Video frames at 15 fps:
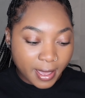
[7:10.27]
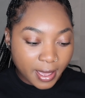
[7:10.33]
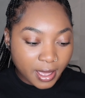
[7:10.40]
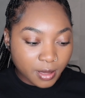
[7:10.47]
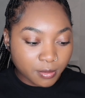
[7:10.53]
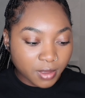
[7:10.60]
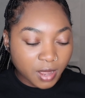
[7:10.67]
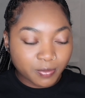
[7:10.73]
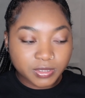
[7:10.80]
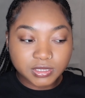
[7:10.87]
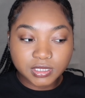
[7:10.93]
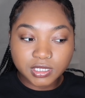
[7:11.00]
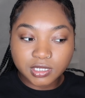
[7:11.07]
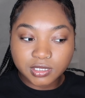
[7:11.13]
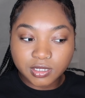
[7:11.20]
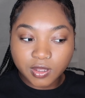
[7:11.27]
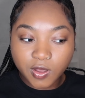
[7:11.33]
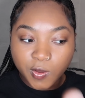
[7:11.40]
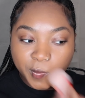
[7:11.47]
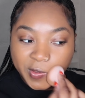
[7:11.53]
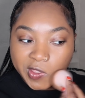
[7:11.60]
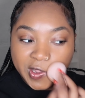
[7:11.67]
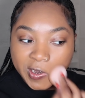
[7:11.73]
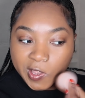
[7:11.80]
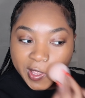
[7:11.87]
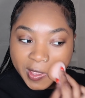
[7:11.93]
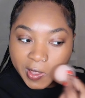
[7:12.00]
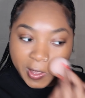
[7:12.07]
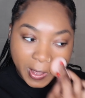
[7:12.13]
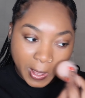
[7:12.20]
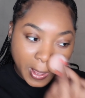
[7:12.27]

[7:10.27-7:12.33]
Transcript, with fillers: and my particular opinion,